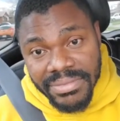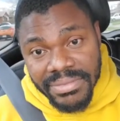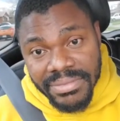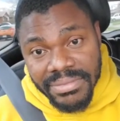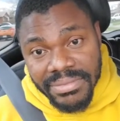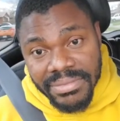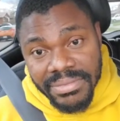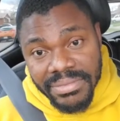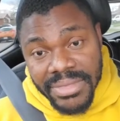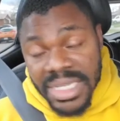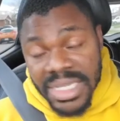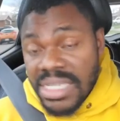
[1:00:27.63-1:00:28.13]

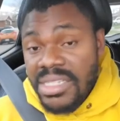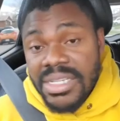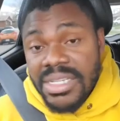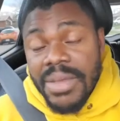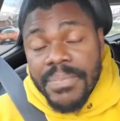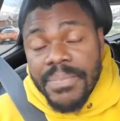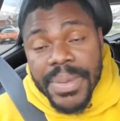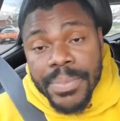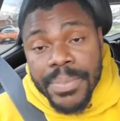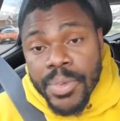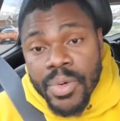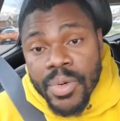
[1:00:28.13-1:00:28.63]
Maybe you buy
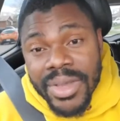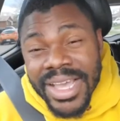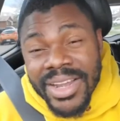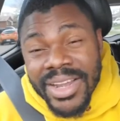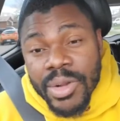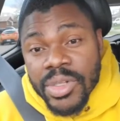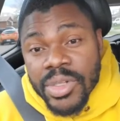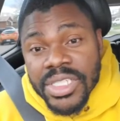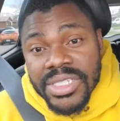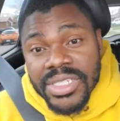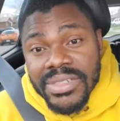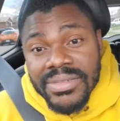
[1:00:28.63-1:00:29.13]
coffee every
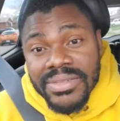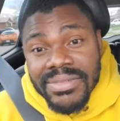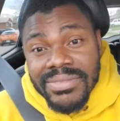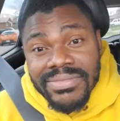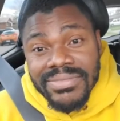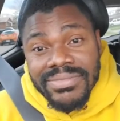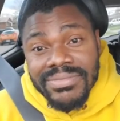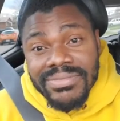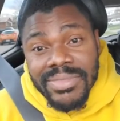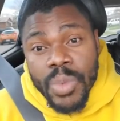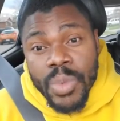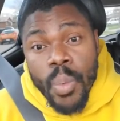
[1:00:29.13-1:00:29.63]
day.
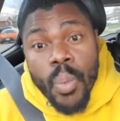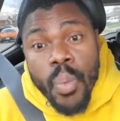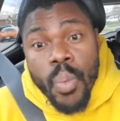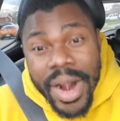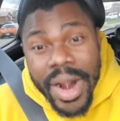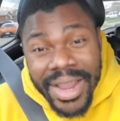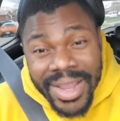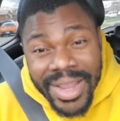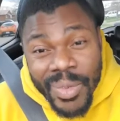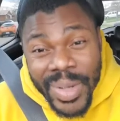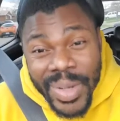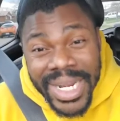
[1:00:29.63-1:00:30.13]

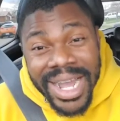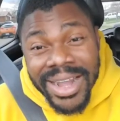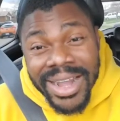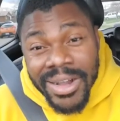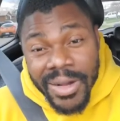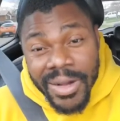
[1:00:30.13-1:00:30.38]
Some